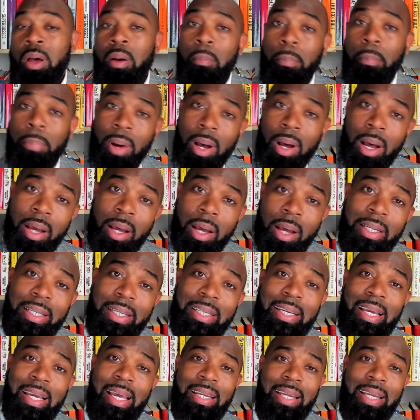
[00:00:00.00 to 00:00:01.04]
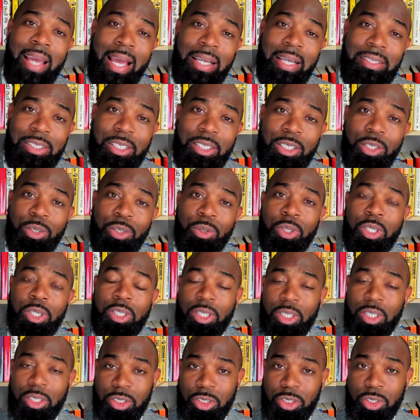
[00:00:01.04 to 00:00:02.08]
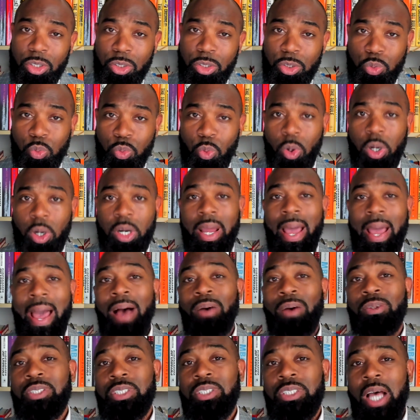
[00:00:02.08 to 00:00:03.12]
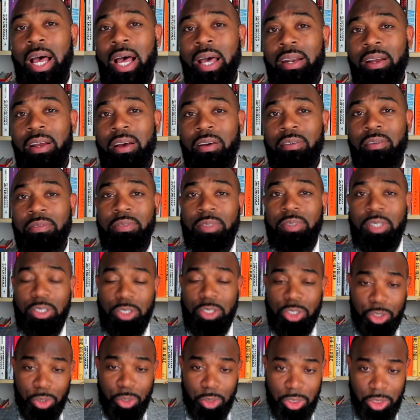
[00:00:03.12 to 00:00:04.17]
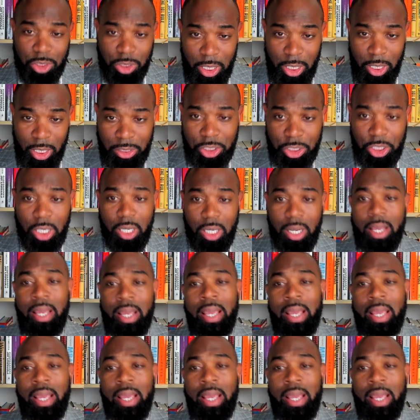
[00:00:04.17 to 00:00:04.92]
but he had executed this search warrant outside of the jurisdiction.